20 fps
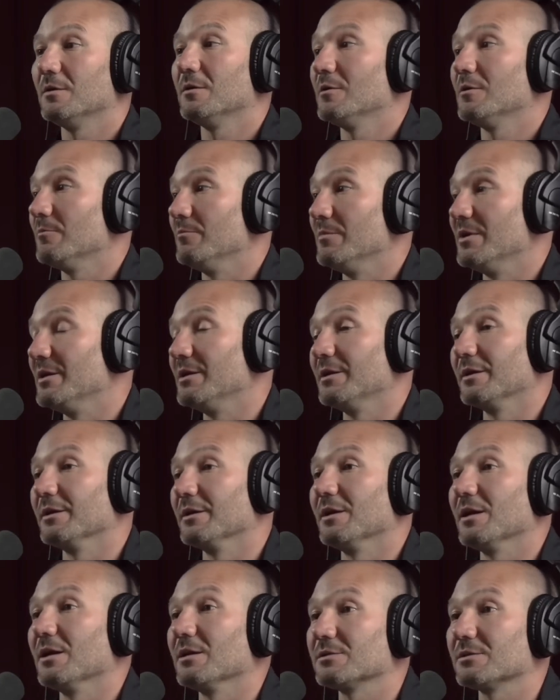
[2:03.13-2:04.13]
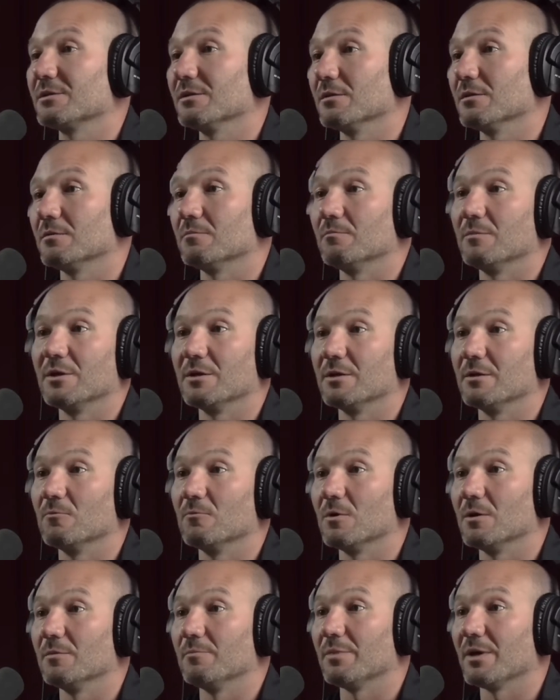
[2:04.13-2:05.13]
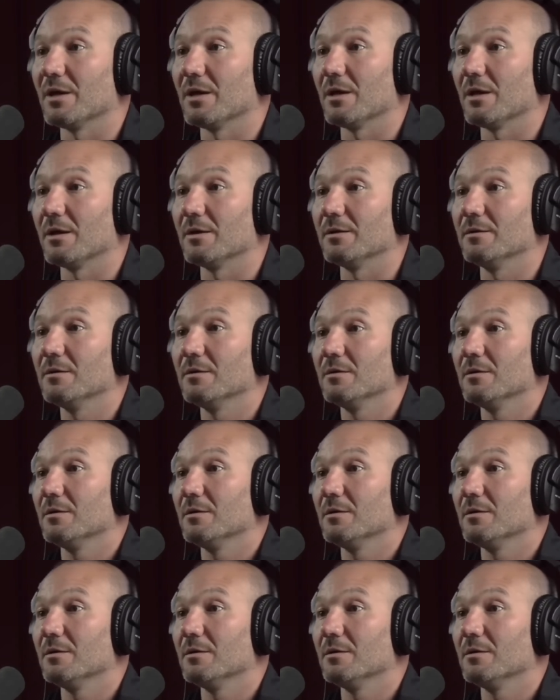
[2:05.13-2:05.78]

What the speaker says: an asset, meeting went bad,